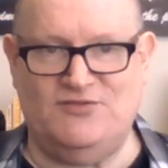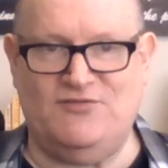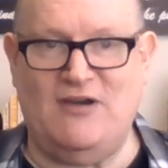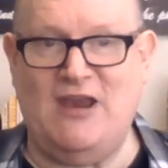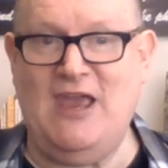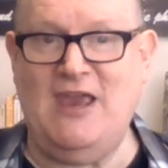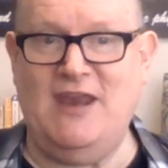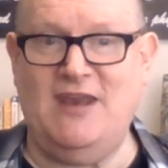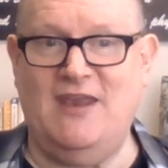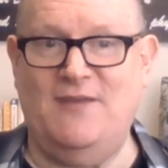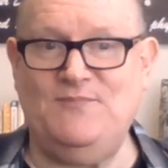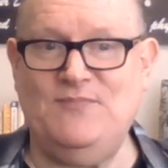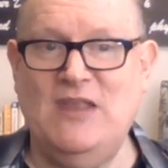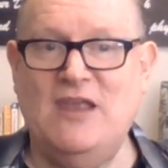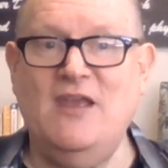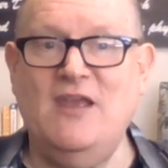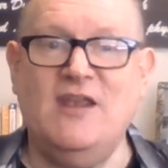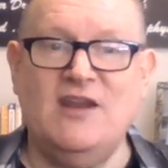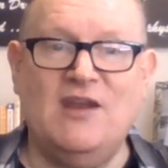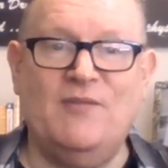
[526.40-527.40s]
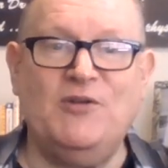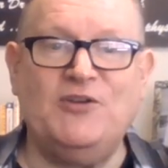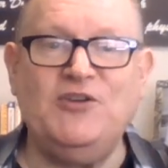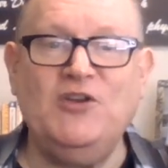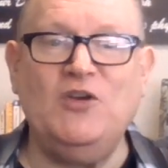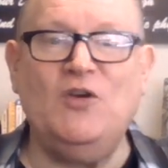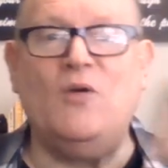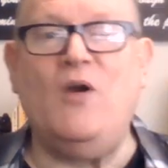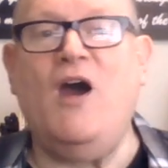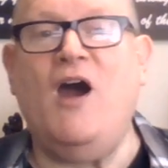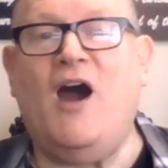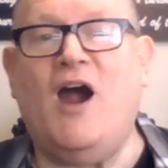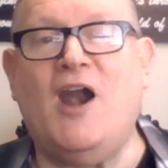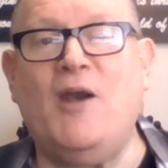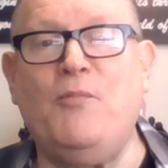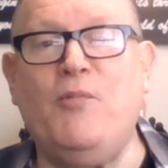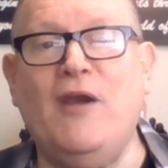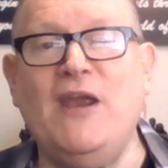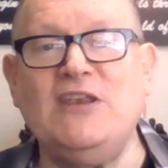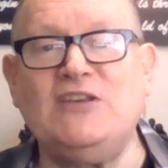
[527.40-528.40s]
right? Number two, our
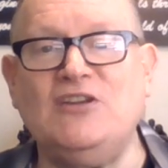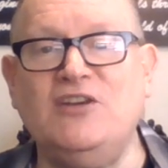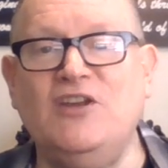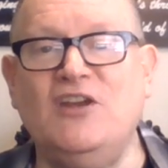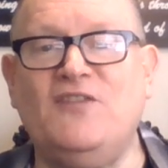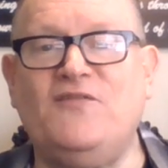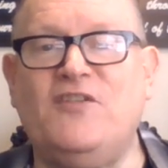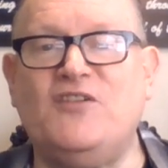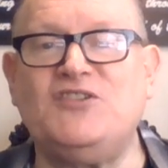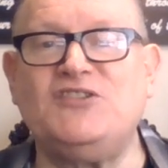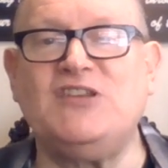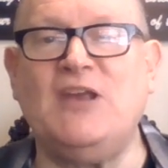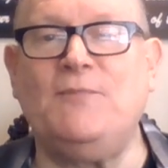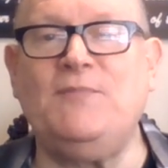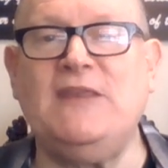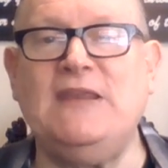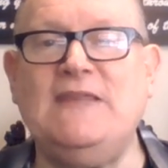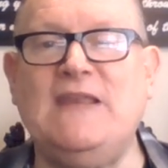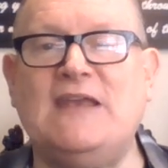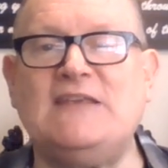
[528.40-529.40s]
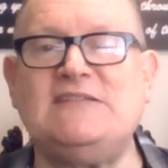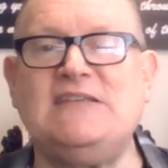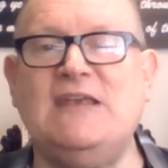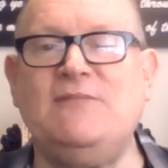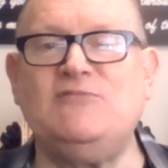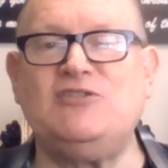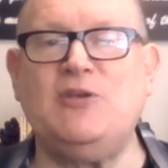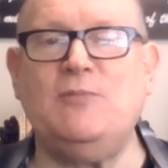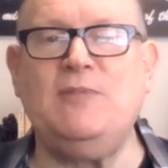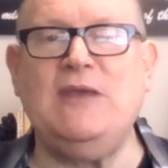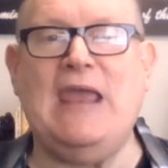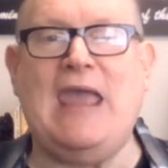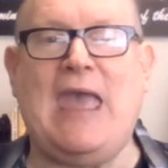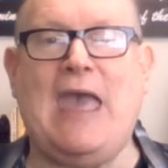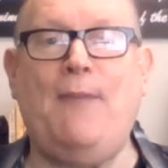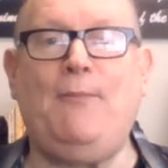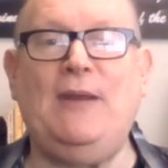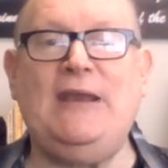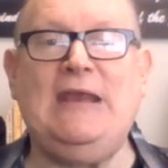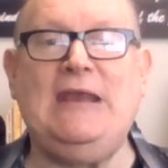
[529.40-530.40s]
brains look for something that seems to be
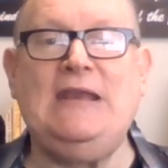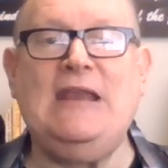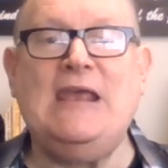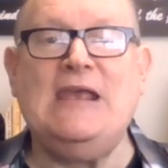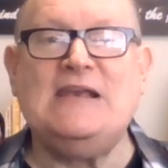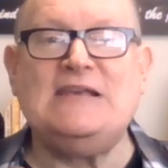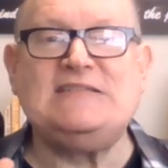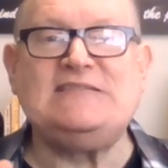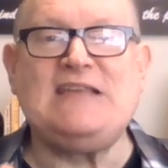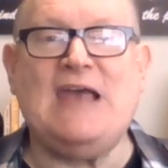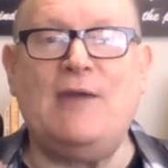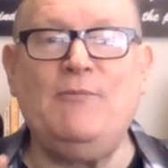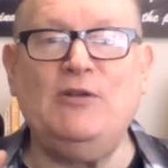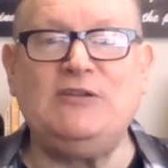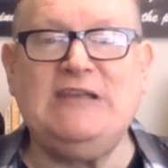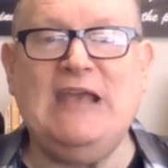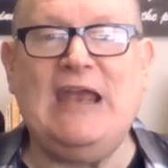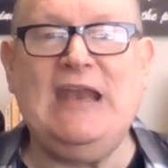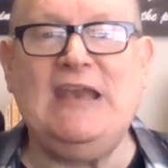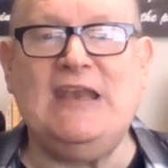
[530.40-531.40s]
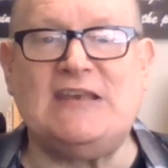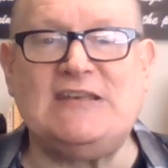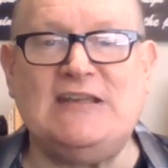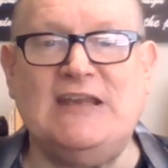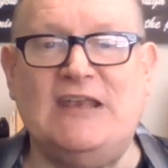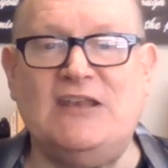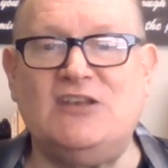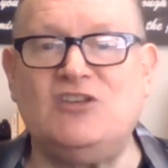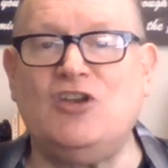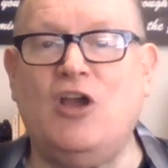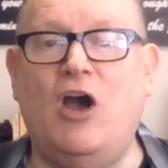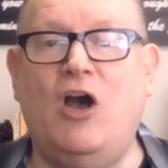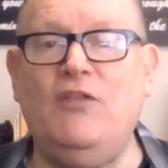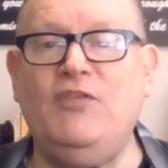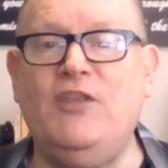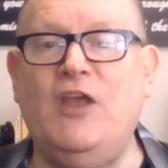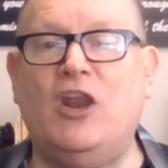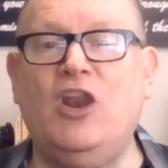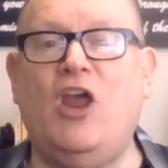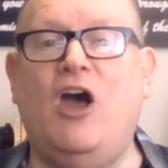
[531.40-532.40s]
happening simultaneously. It's called
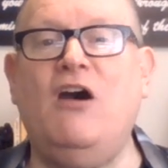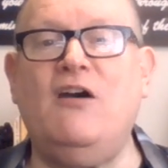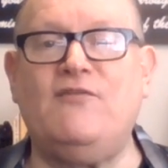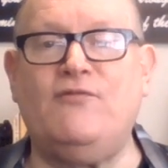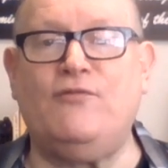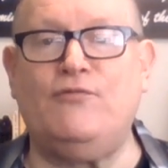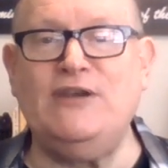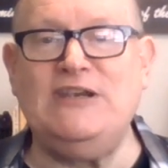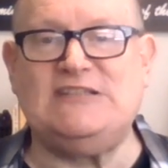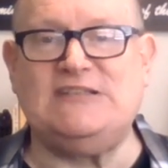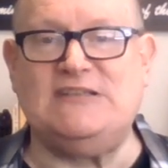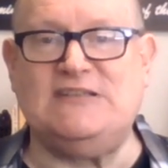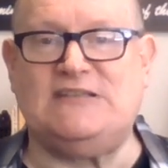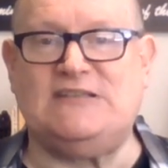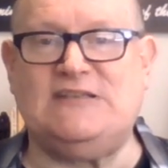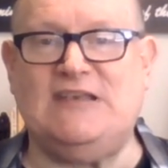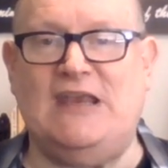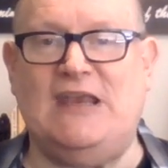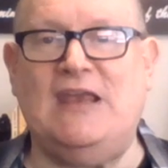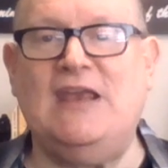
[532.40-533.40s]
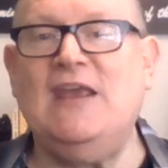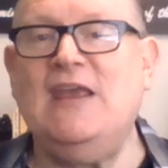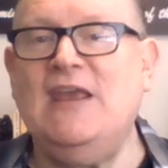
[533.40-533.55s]
the law of recency.